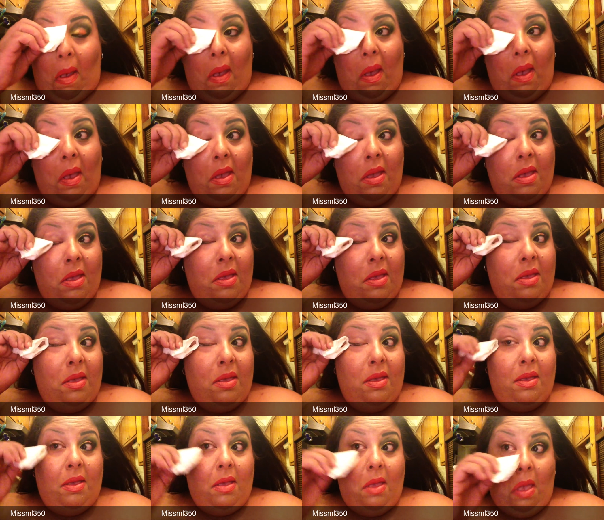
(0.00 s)

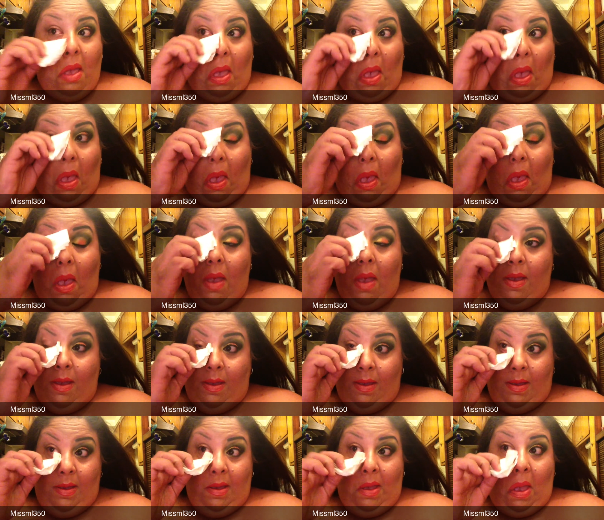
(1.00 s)

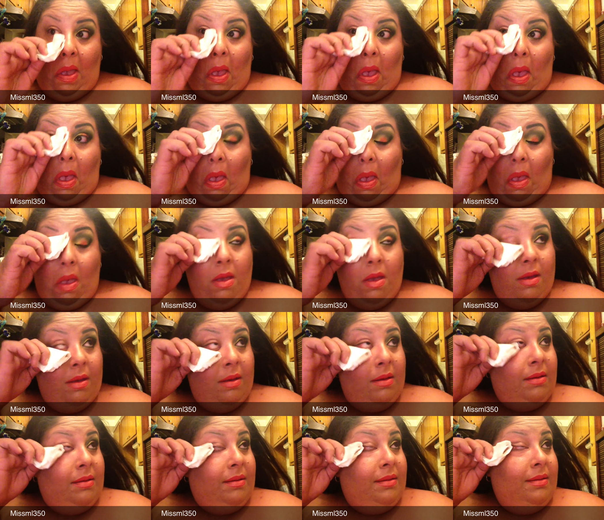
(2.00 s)

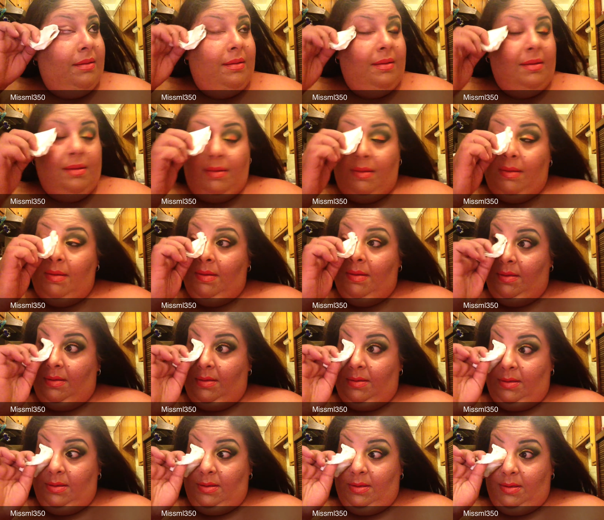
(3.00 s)

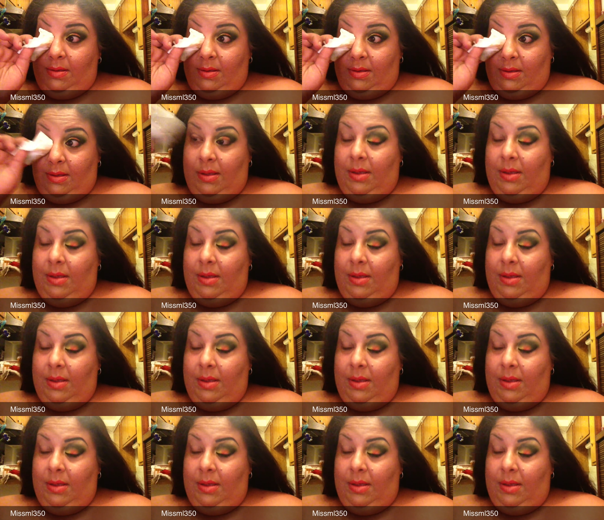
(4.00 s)
Nobody speaks.